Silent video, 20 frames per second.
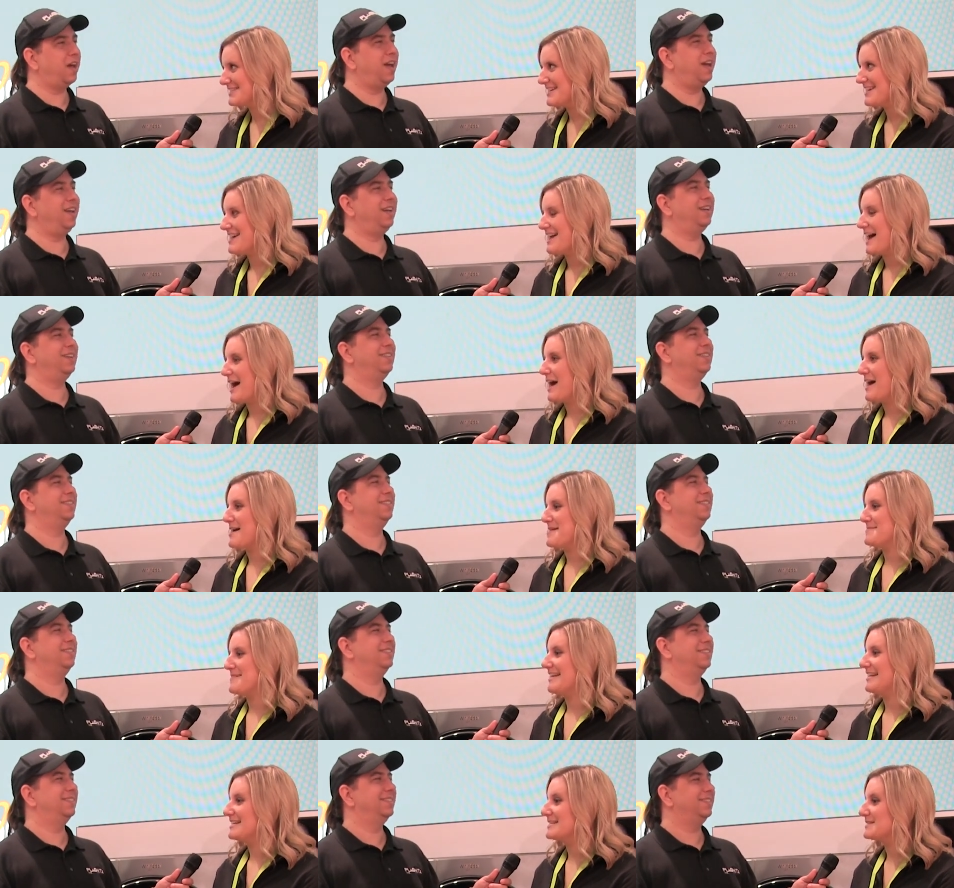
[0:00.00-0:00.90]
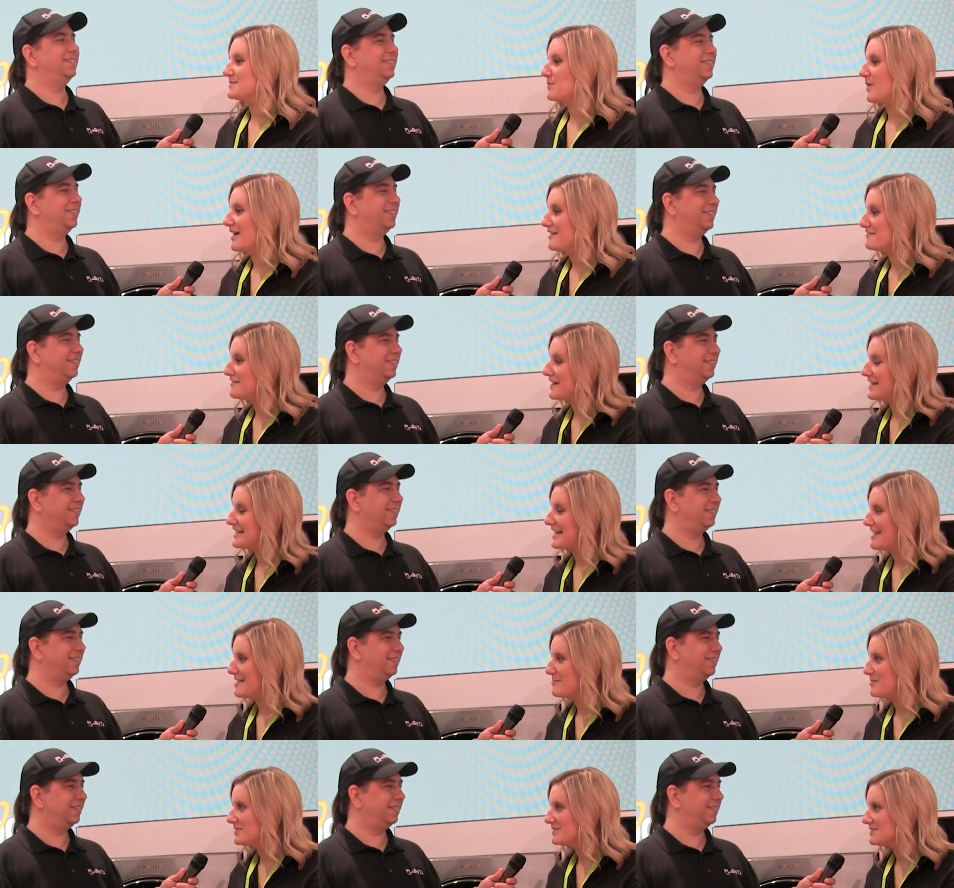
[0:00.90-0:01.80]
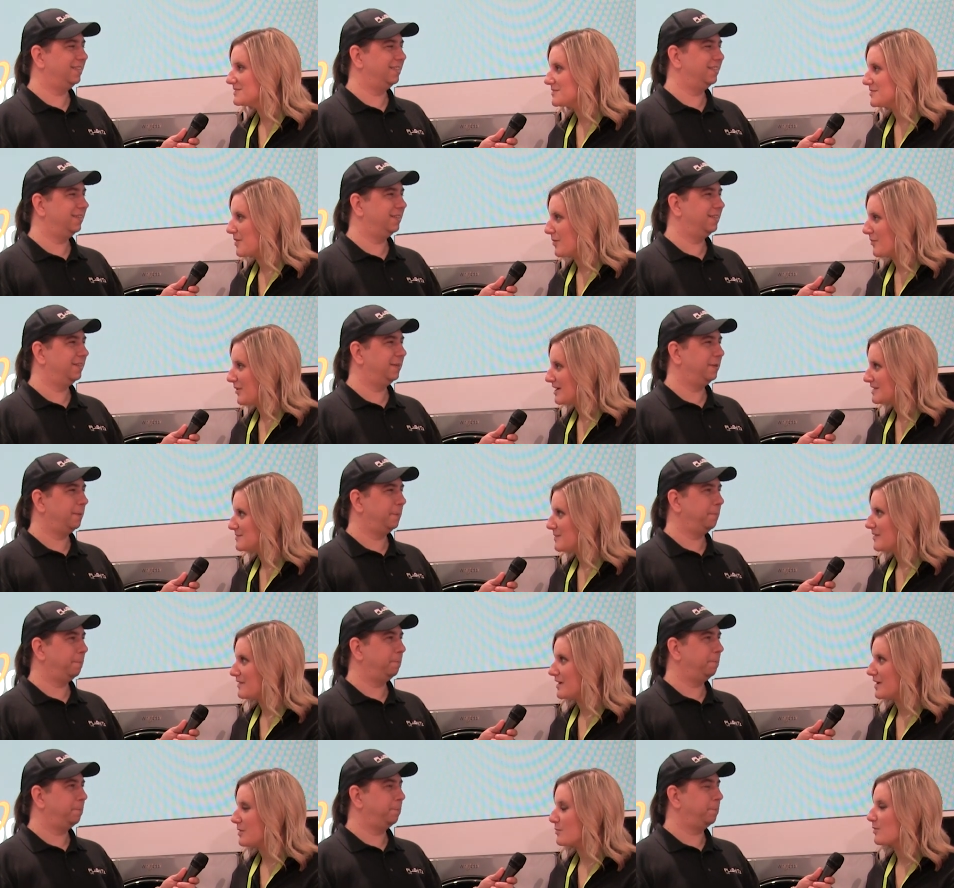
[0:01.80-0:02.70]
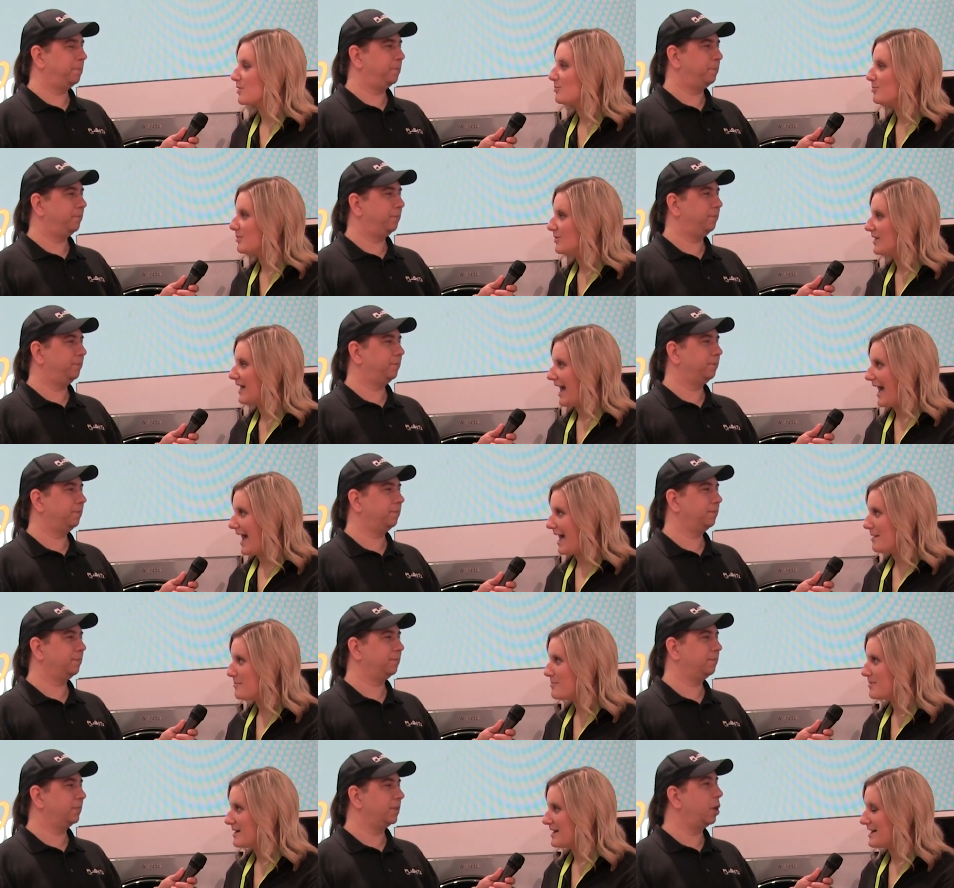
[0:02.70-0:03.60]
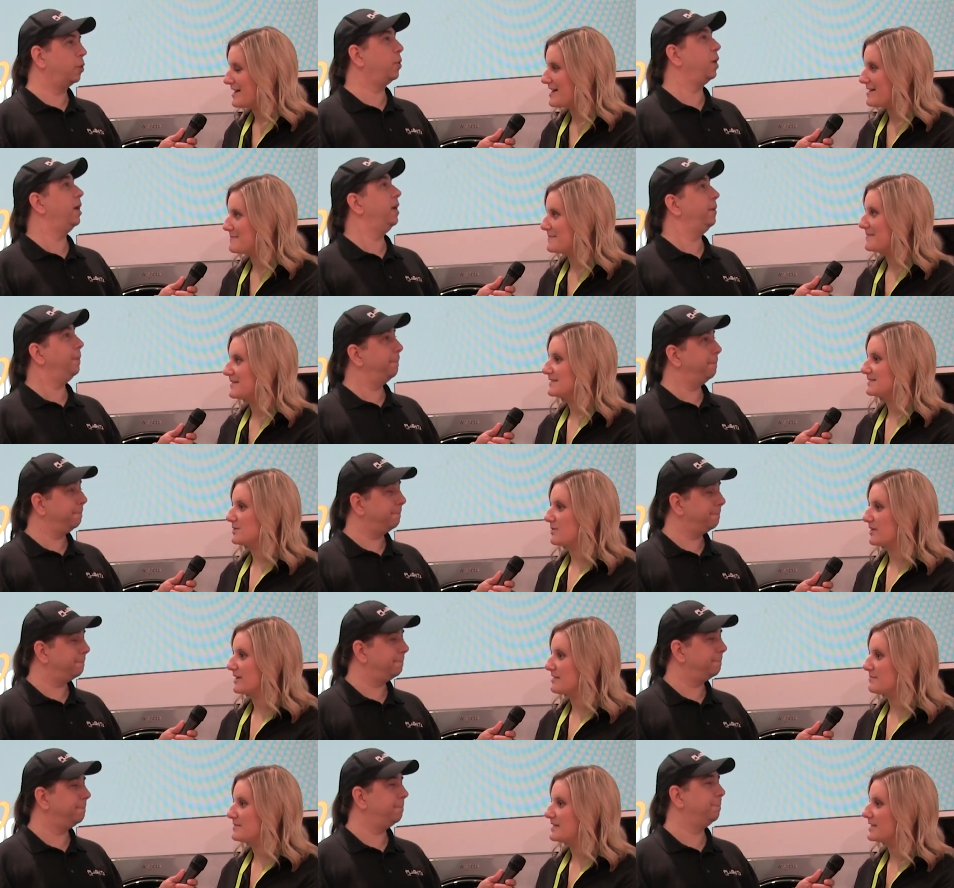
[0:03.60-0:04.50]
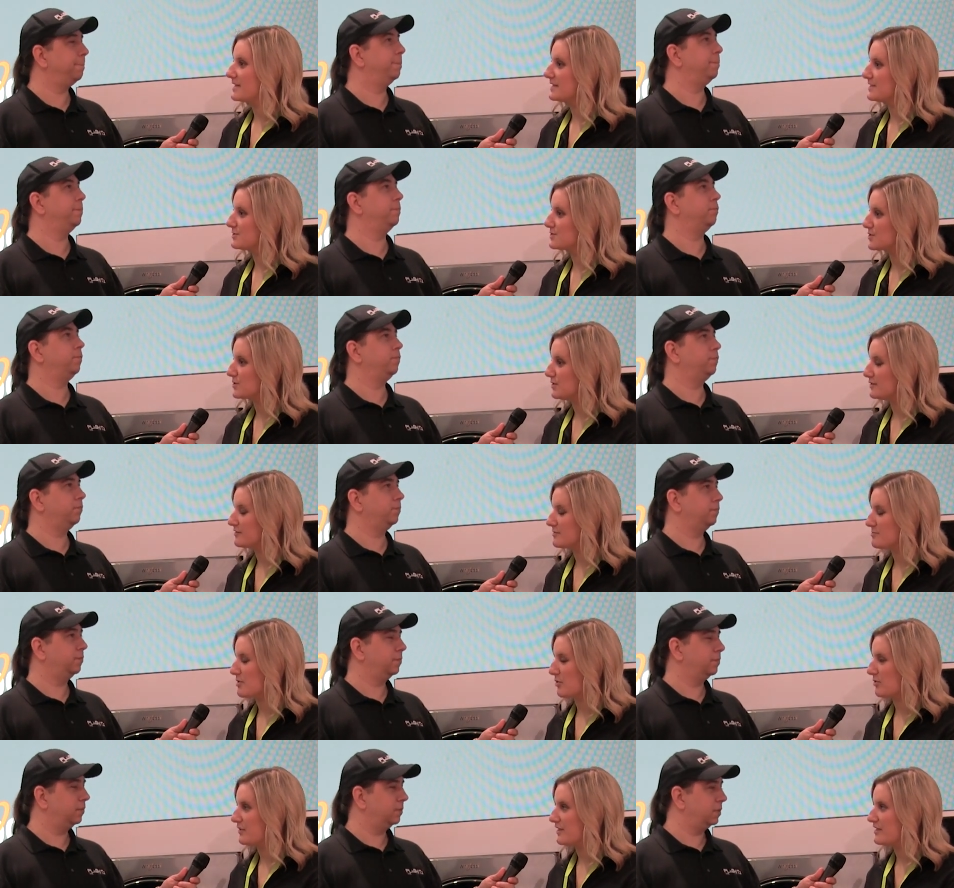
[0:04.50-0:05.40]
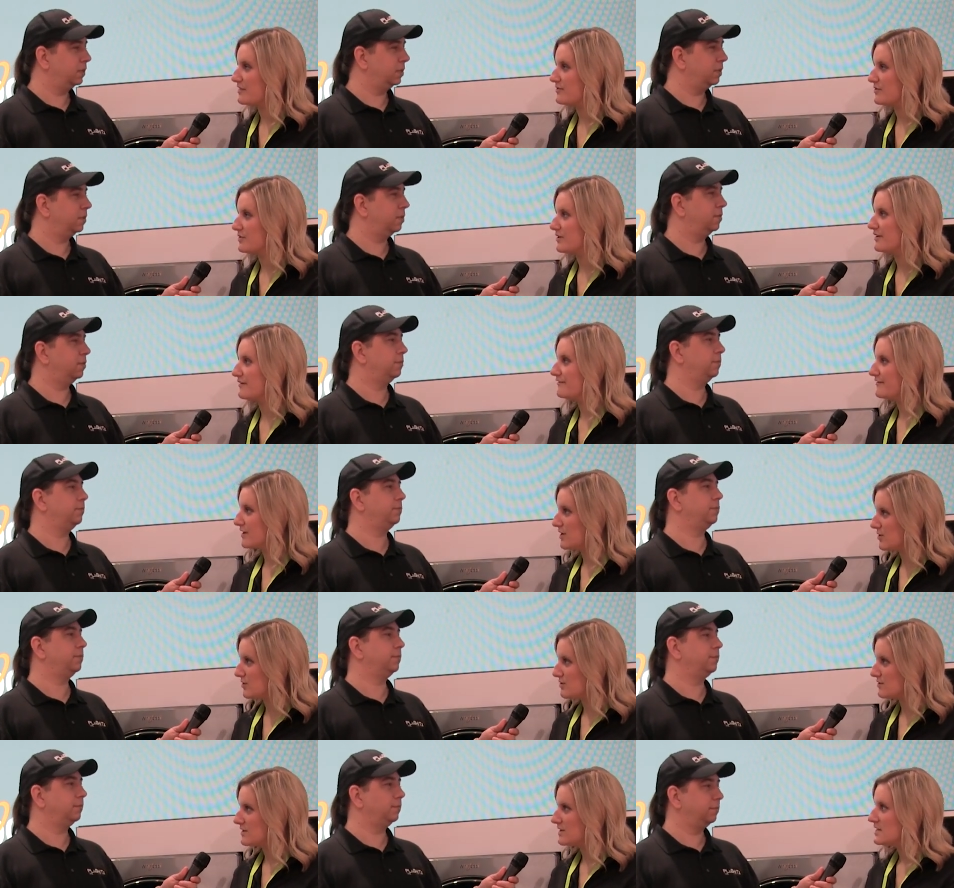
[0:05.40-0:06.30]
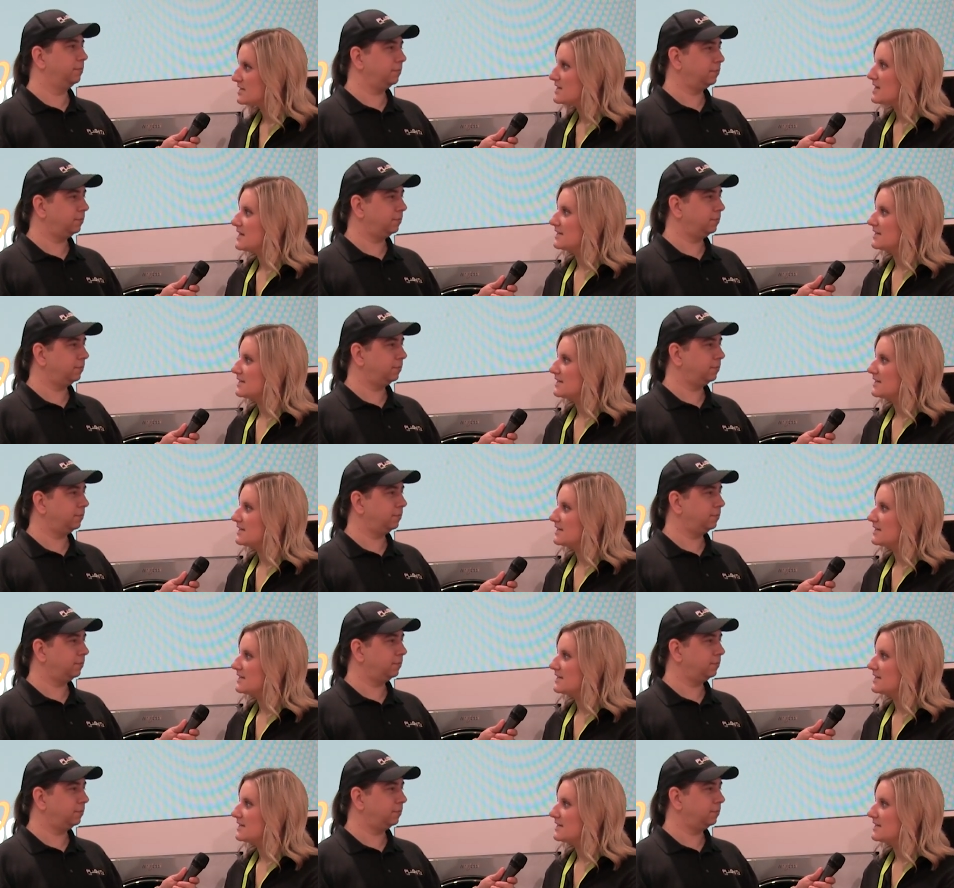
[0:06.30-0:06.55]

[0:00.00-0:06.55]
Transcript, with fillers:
Speaker 1: Okay. Um, it is Wi-Fi enabled, so it works with our Whirlpool app. Um, okay. So it can be controlled remotely through your phone,